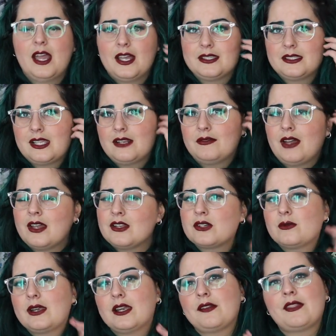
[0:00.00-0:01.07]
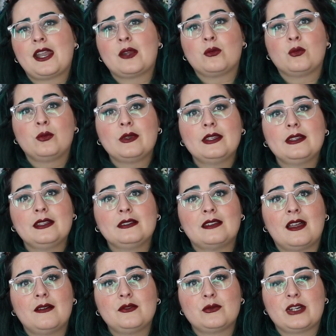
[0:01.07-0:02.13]
a set of underwear that I really
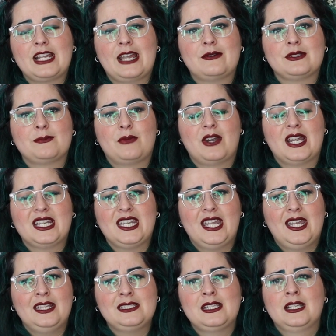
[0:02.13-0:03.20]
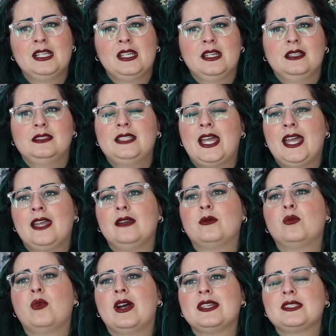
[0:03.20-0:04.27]
loved when I was pregnant that
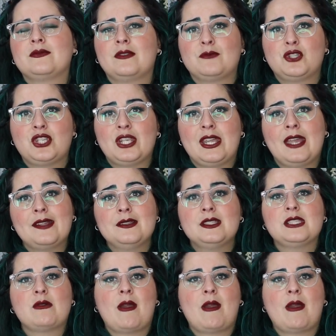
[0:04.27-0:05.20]
was from Shein.